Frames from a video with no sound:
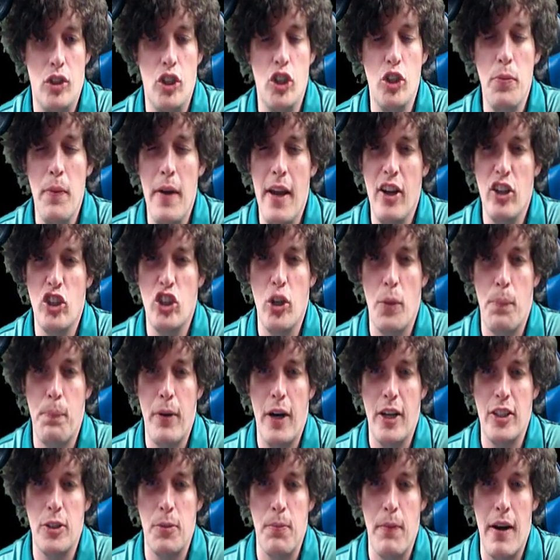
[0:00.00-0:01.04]
You may have
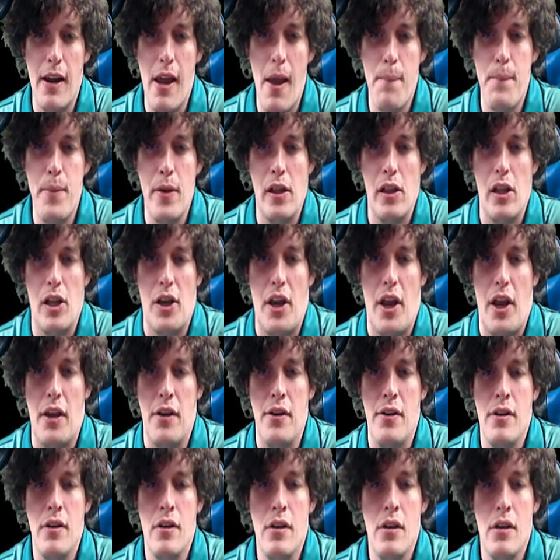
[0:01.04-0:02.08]
suppressed my ability,
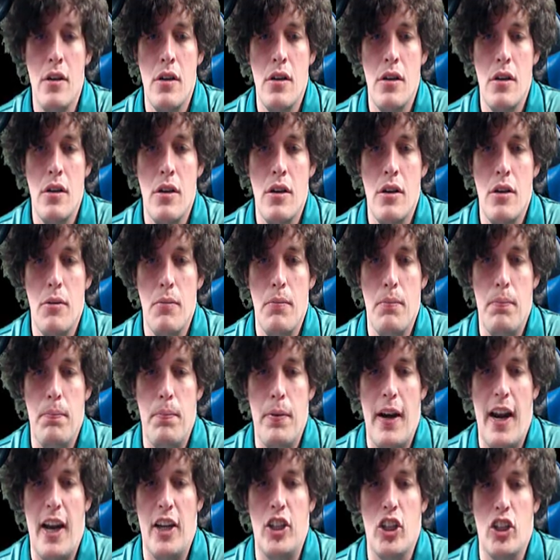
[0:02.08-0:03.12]

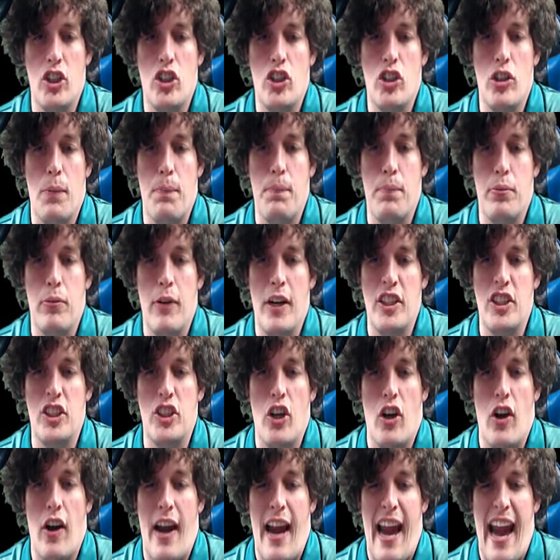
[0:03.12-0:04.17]
but I just suppressed
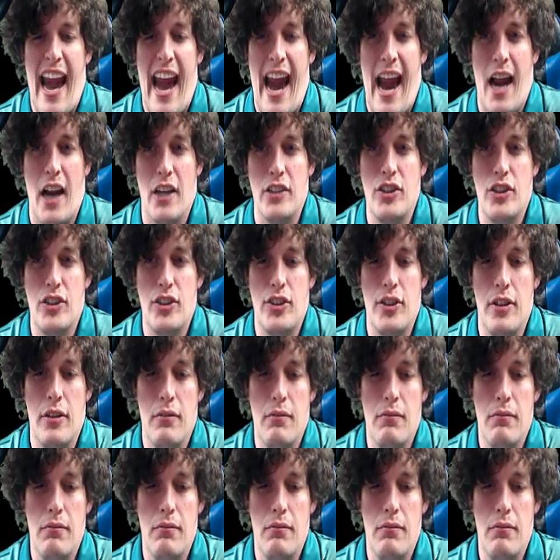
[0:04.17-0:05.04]
your ass.